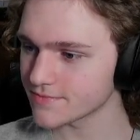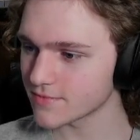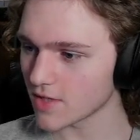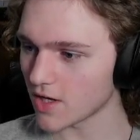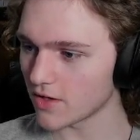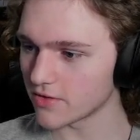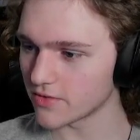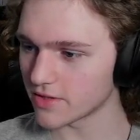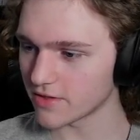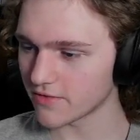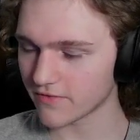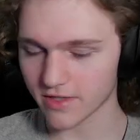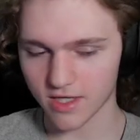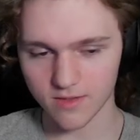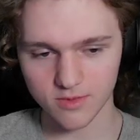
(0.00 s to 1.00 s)
Oh, you were there for
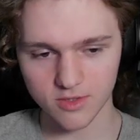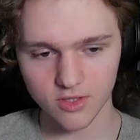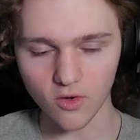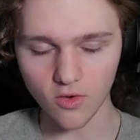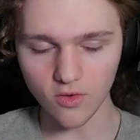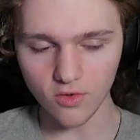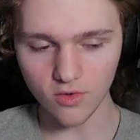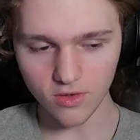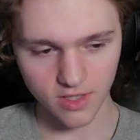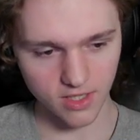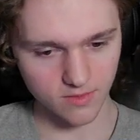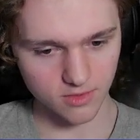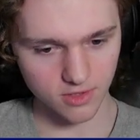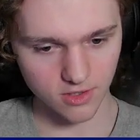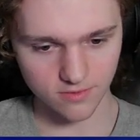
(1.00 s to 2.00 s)
the game show, the whole game
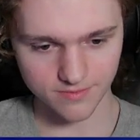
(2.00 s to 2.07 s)
show.